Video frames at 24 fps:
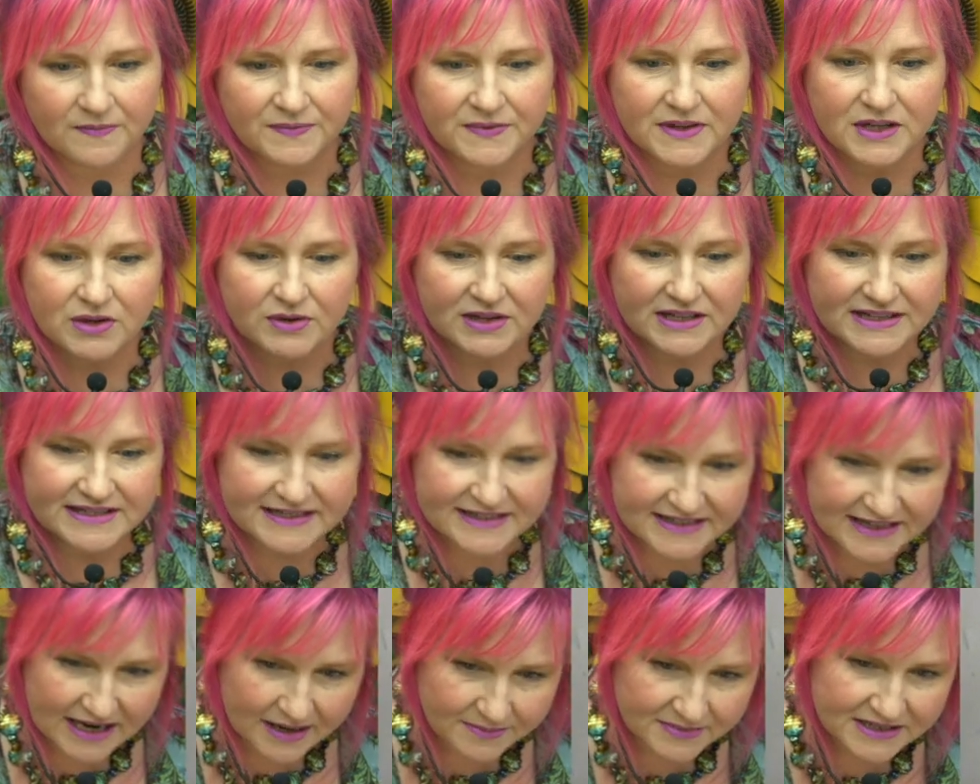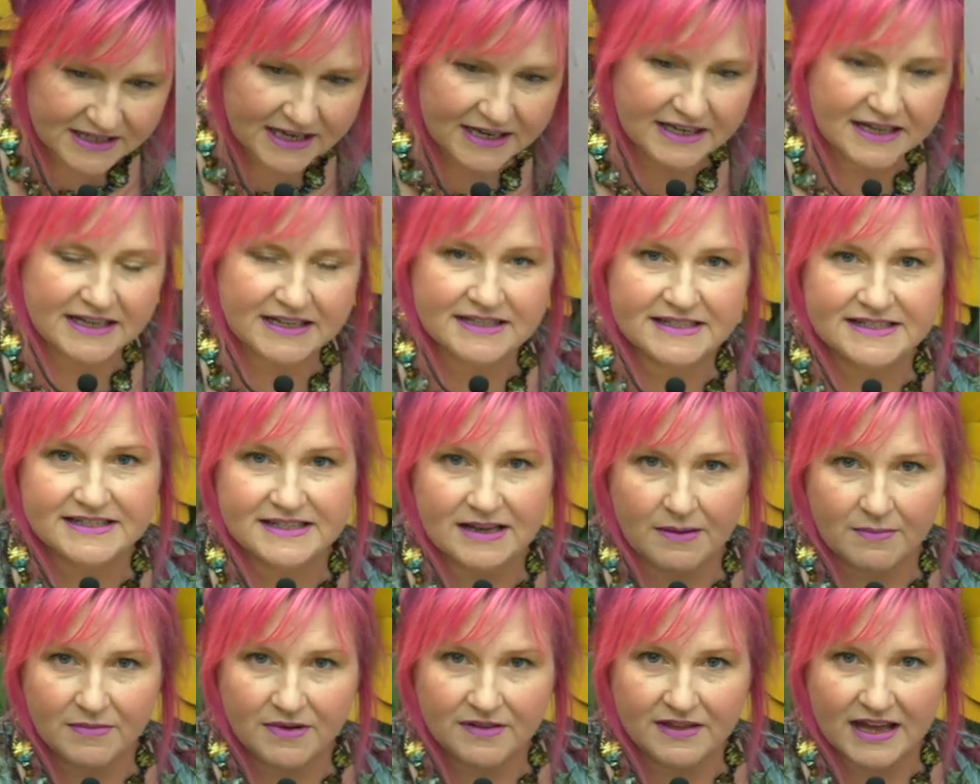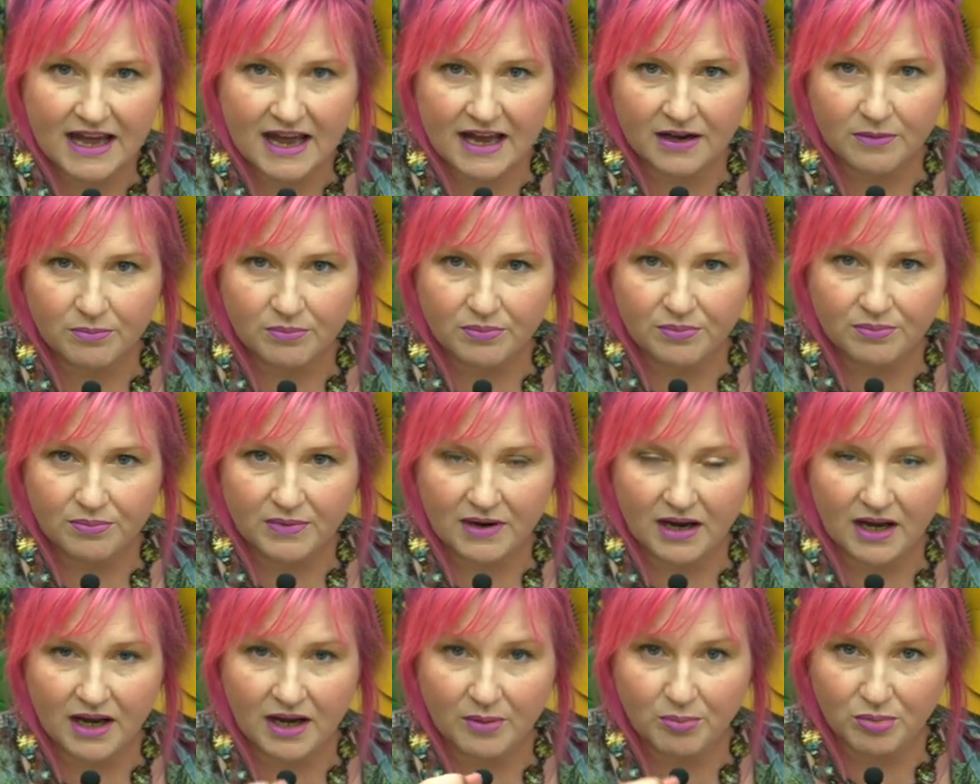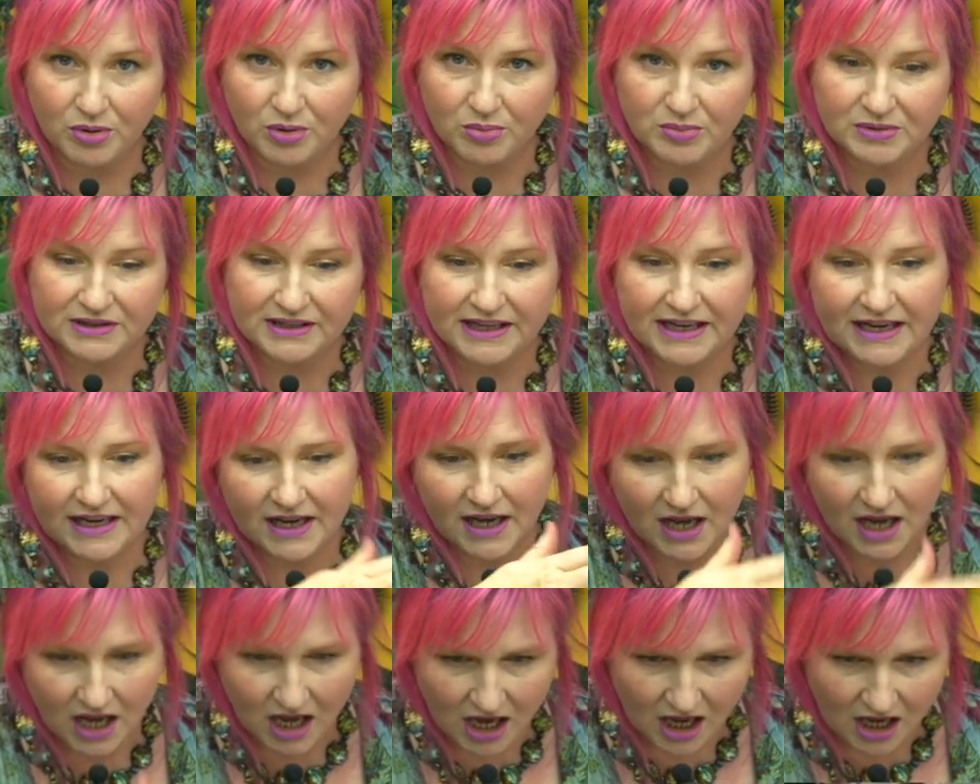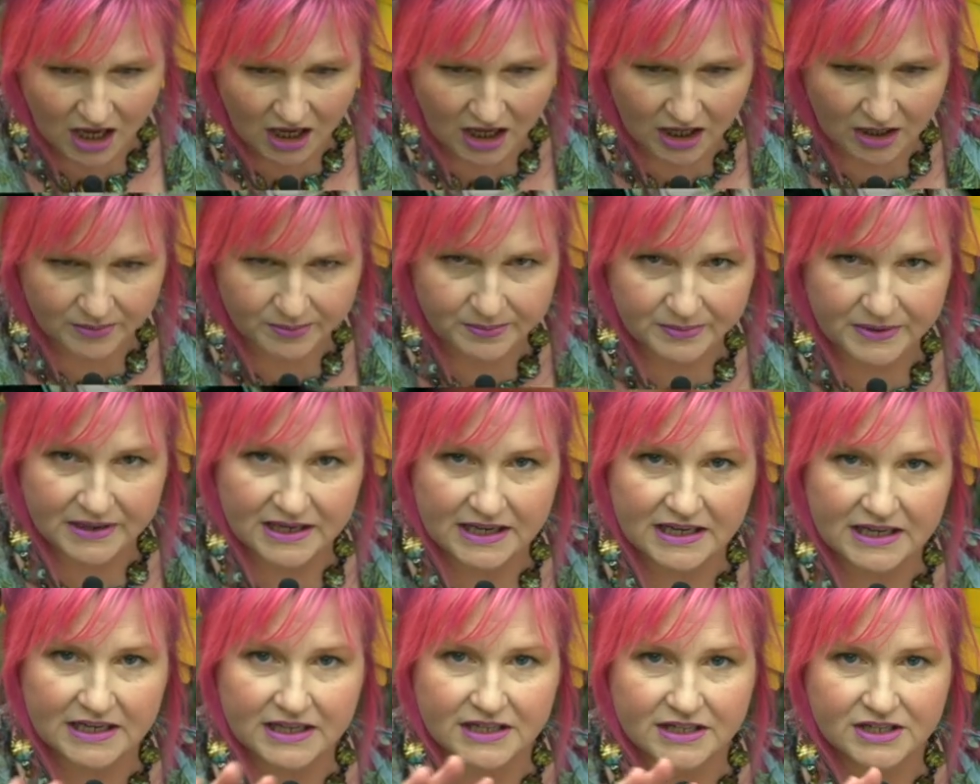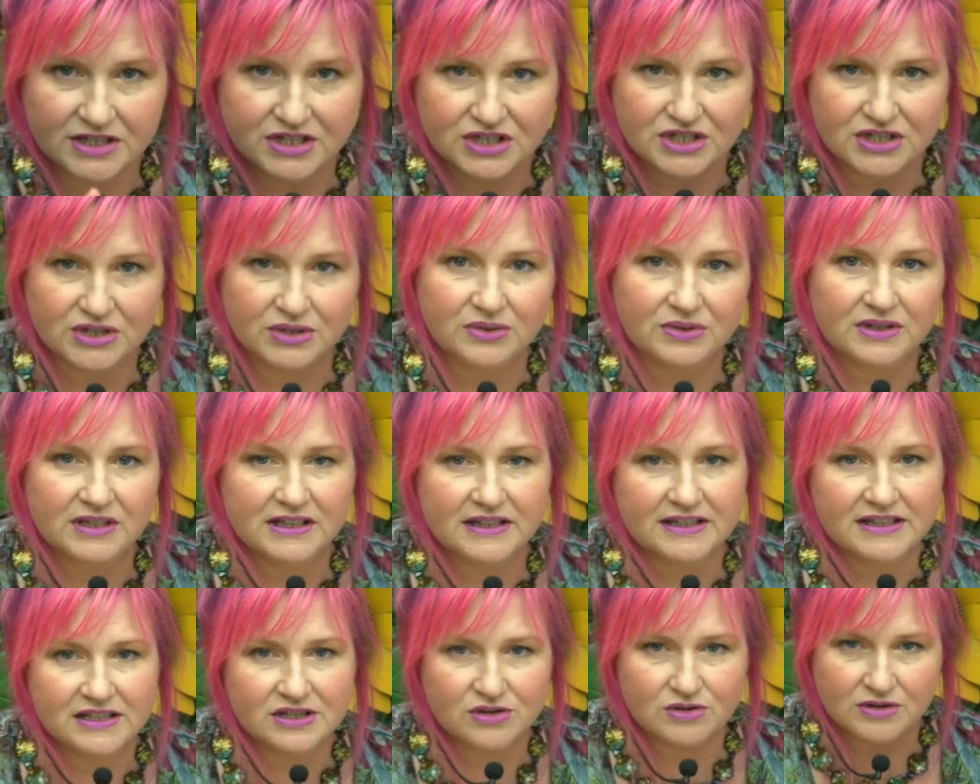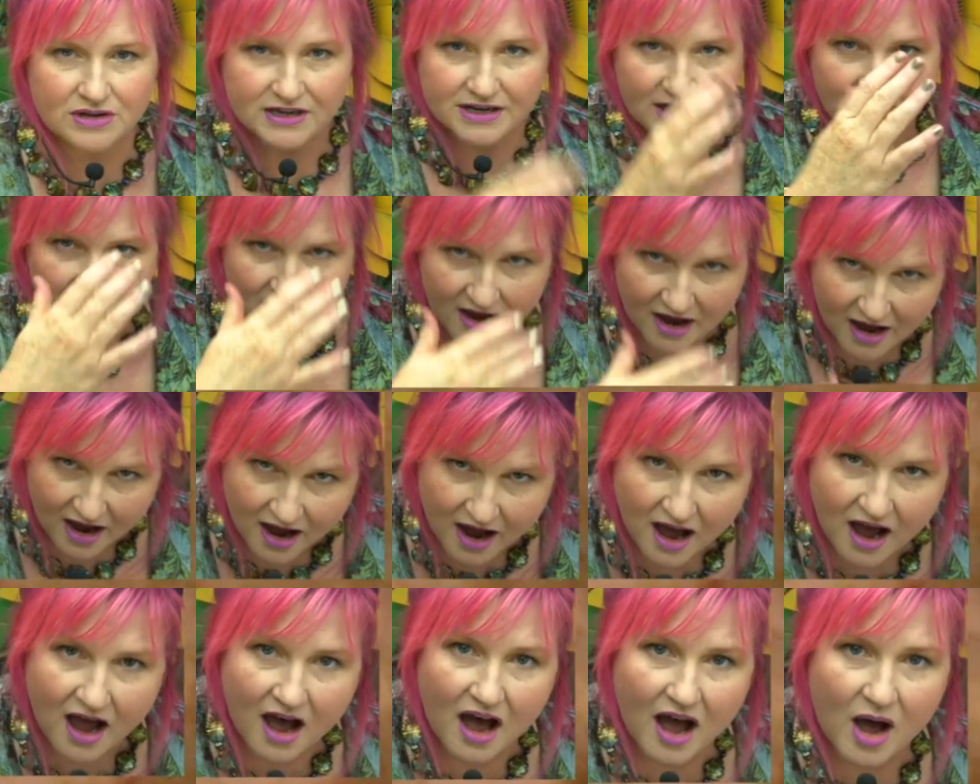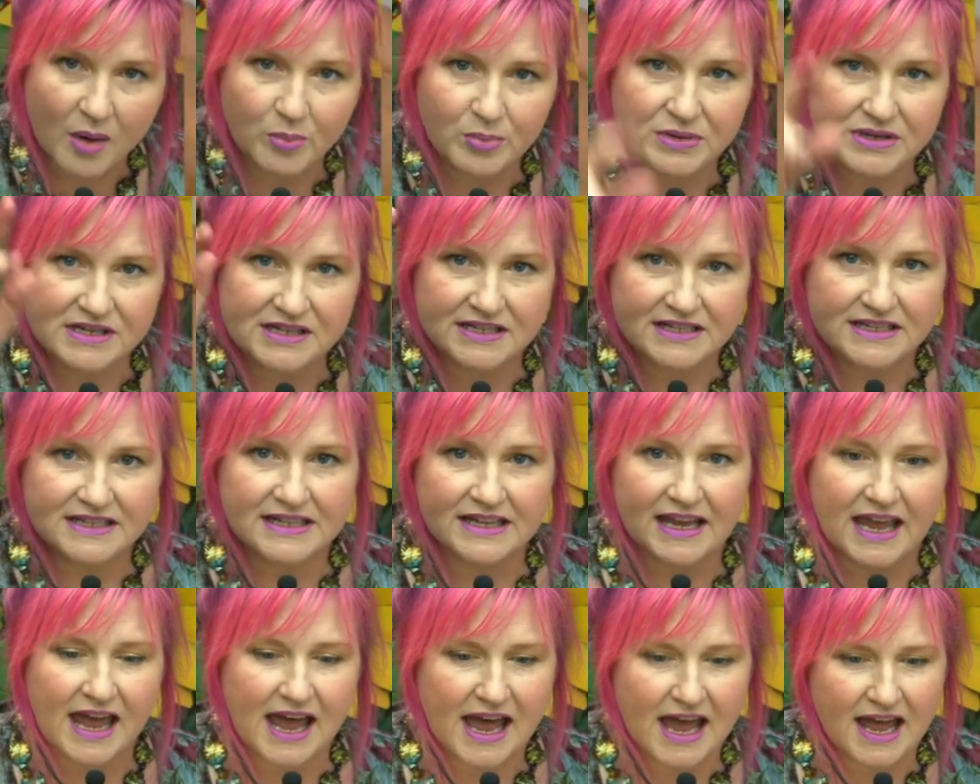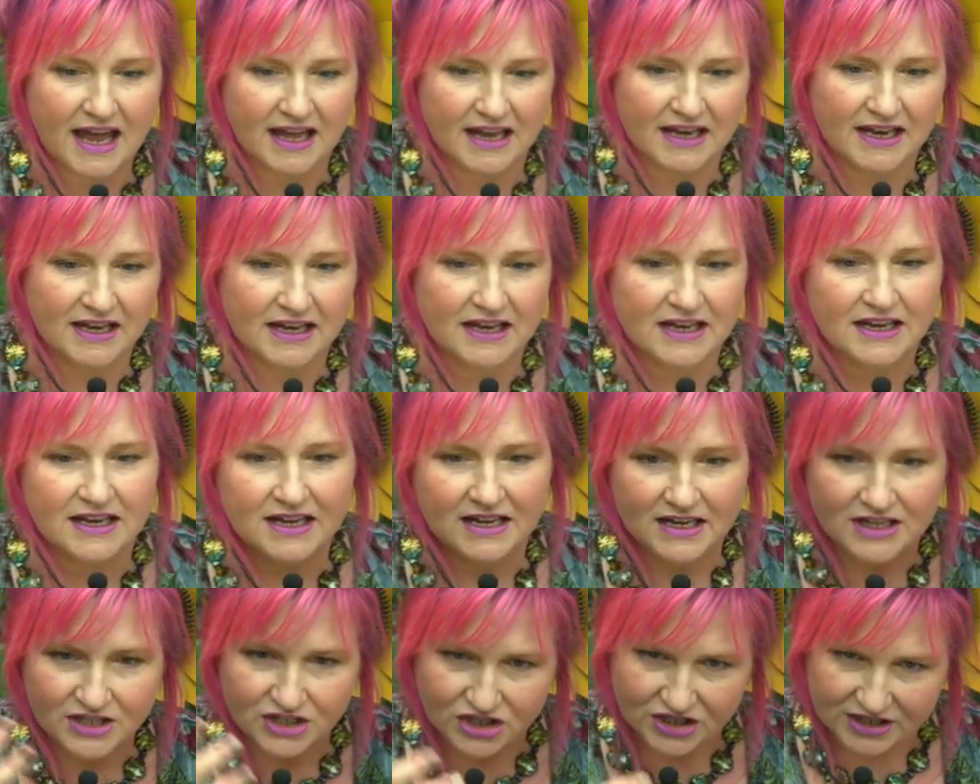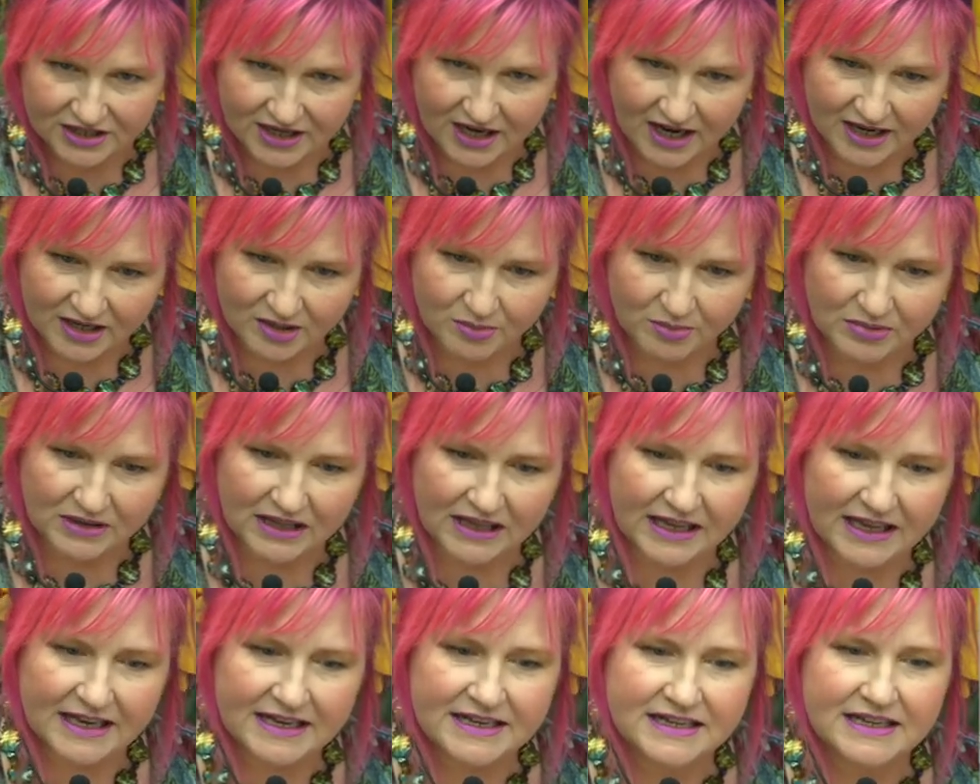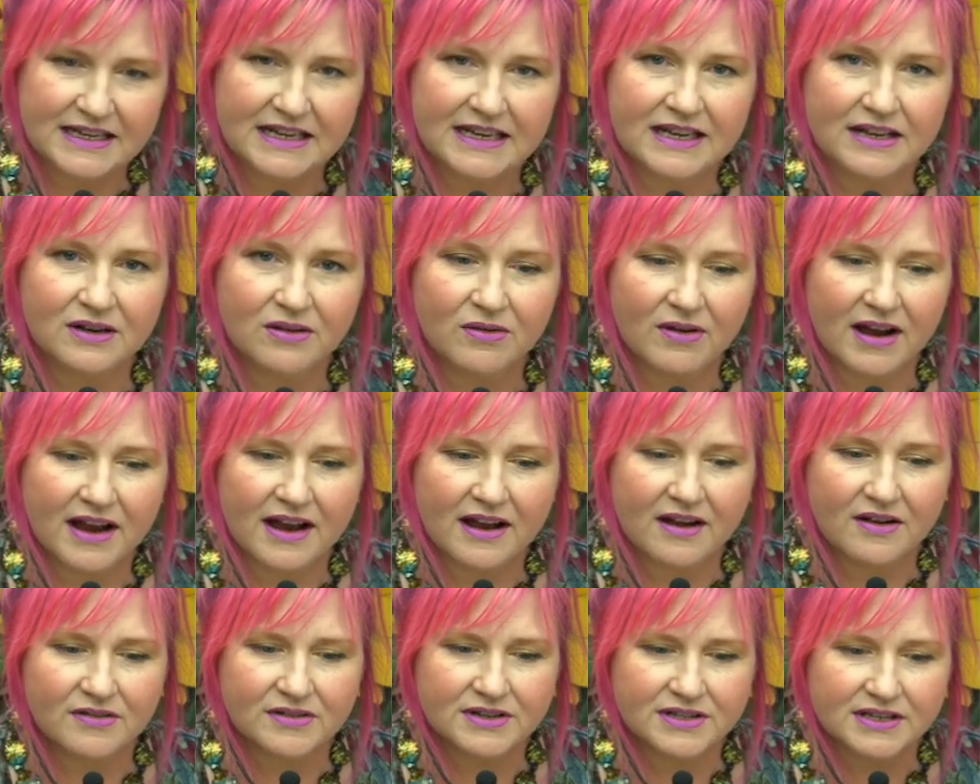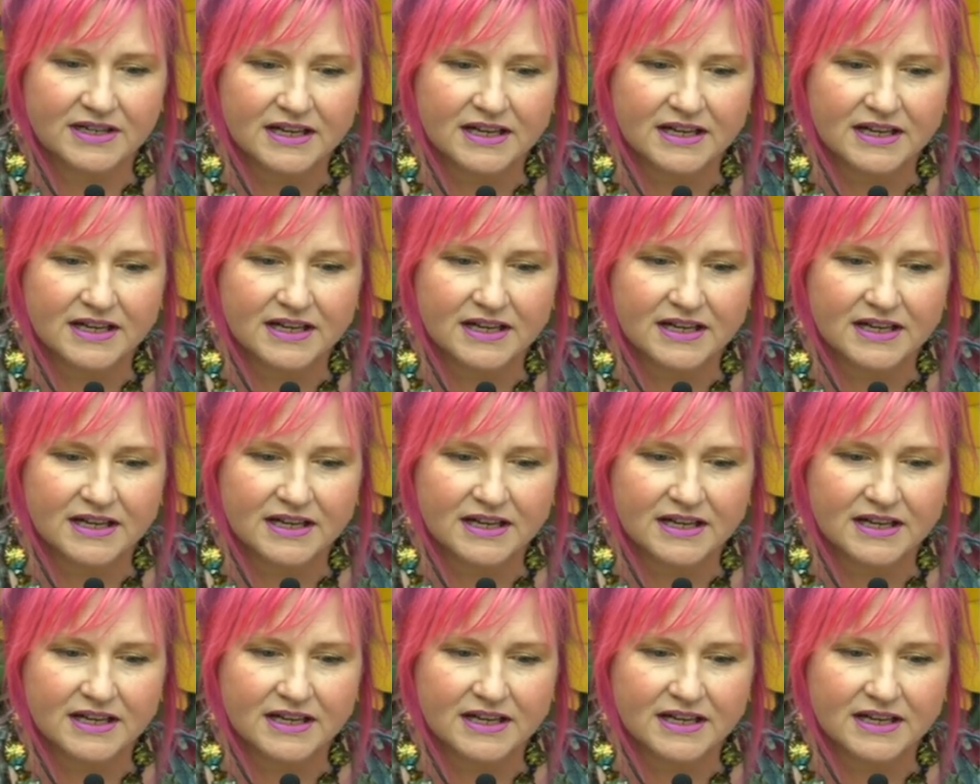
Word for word: You can see I'm taking some of that uh, Purple Lake up into the alizarin, up into the cad, just kind of blending it around.